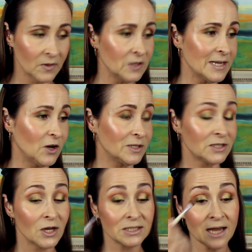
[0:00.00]
because I got
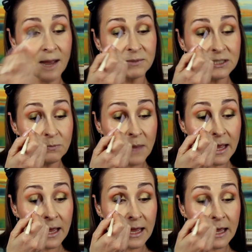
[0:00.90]
so time to
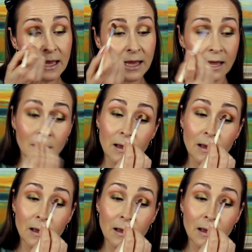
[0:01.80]
spare.